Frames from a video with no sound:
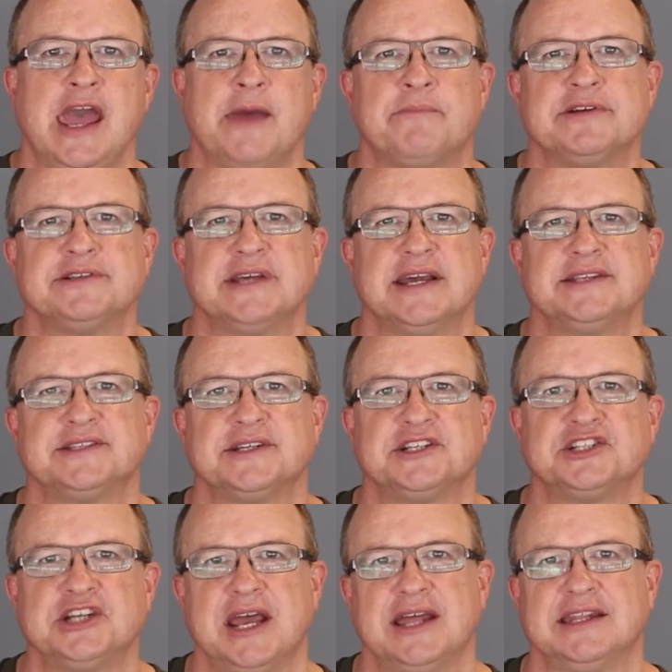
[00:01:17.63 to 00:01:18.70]
It presents a
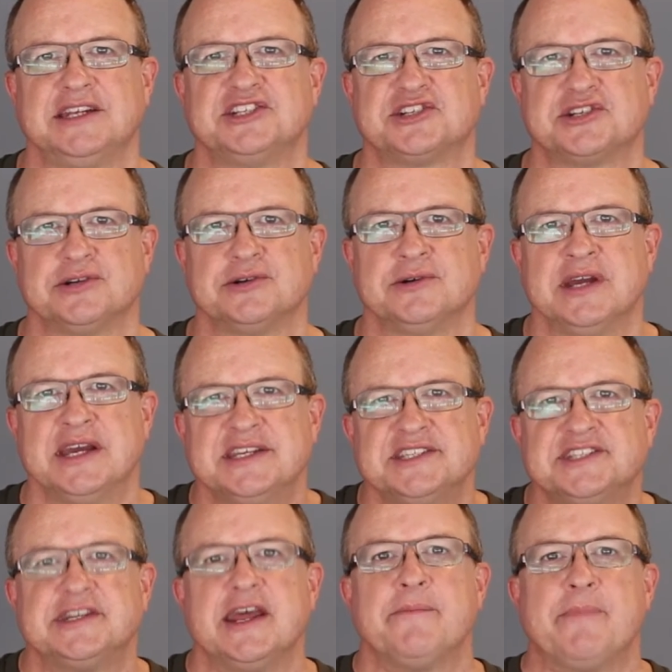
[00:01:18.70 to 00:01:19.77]
challenge to
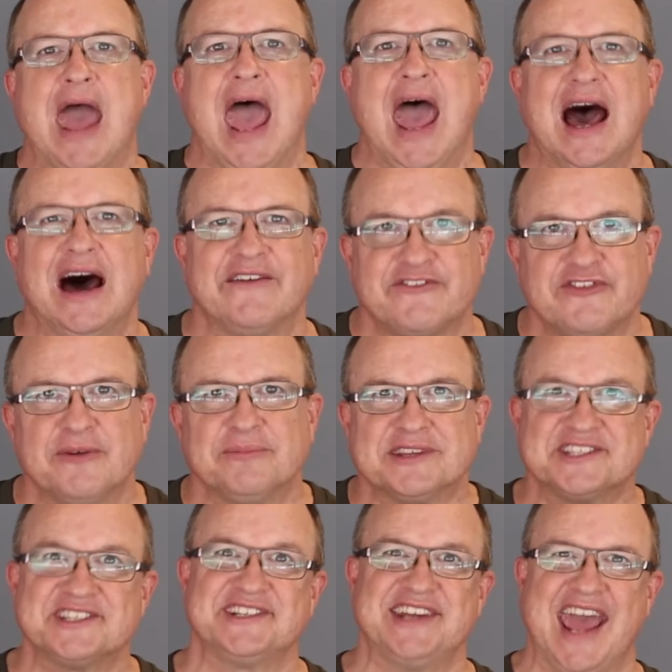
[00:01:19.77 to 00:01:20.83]
step out from
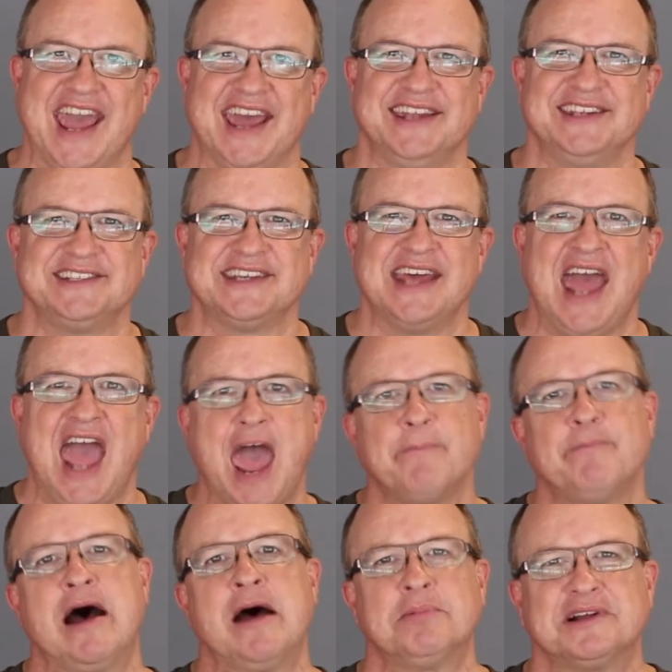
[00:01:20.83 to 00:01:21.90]
the stands
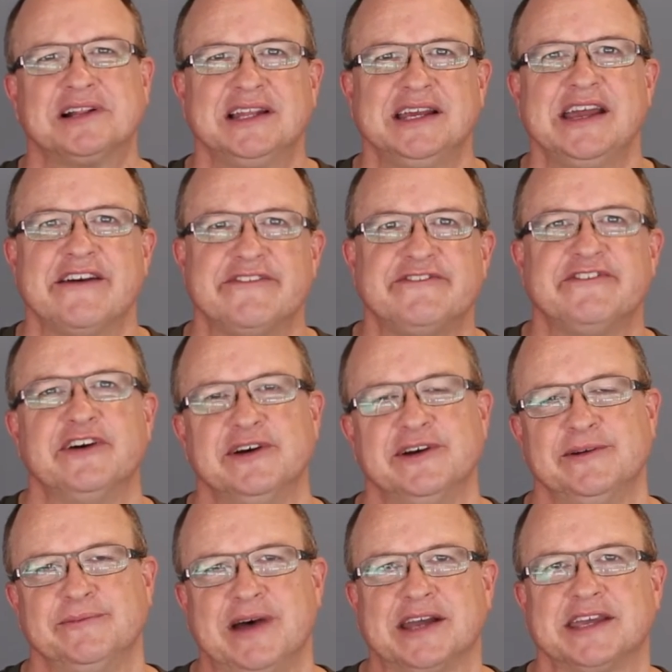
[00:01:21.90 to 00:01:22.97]
and publicly
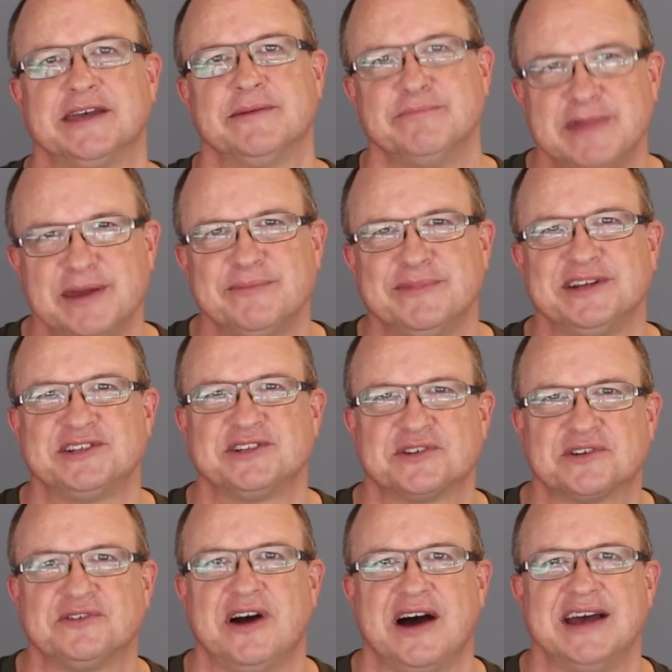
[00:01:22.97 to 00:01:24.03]
affirm a commitment
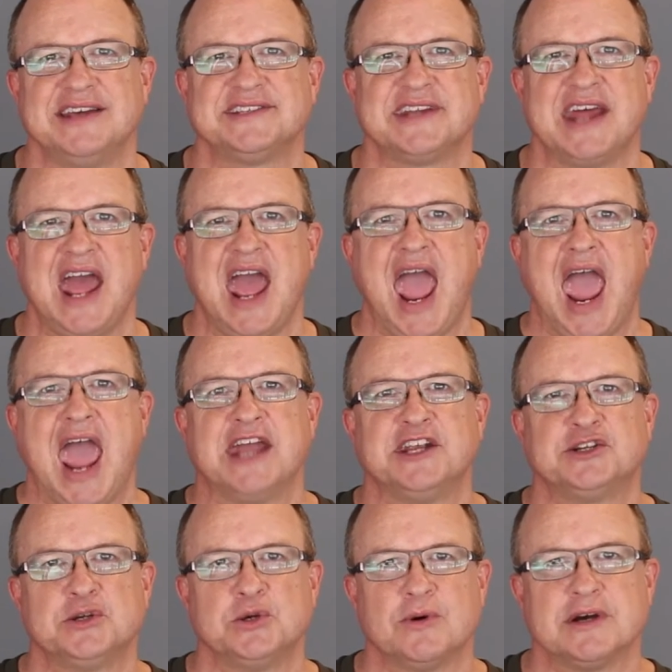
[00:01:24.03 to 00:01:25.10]
to Christ
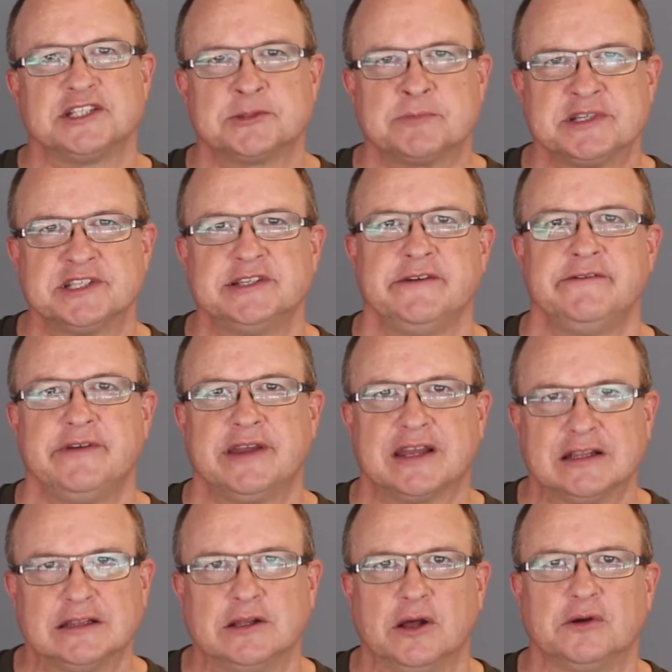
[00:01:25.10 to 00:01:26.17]
and to a
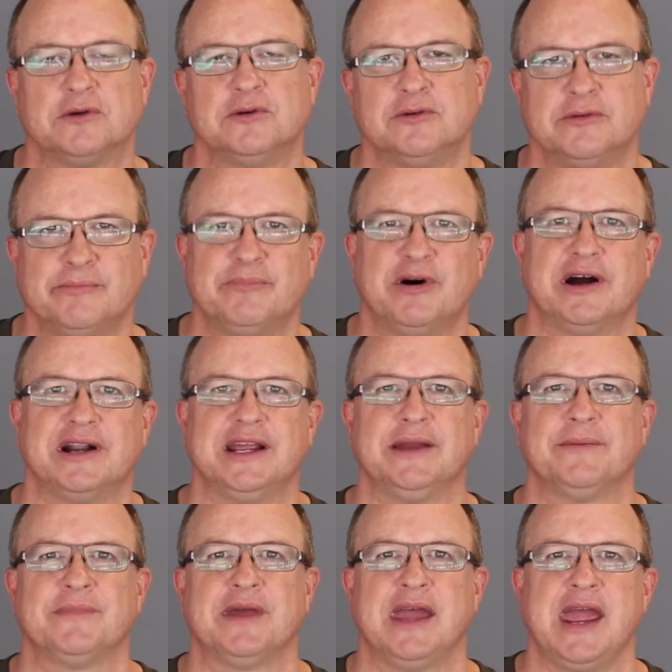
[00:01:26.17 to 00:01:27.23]
specific local
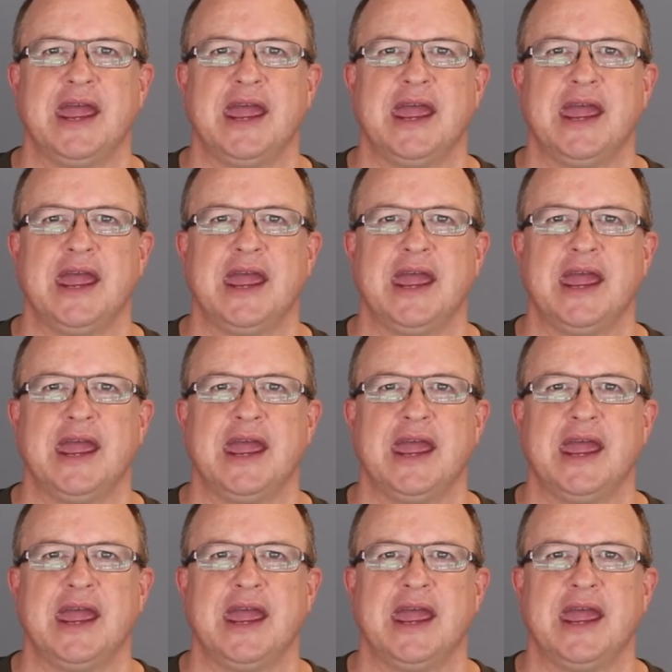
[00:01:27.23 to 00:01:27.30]
body.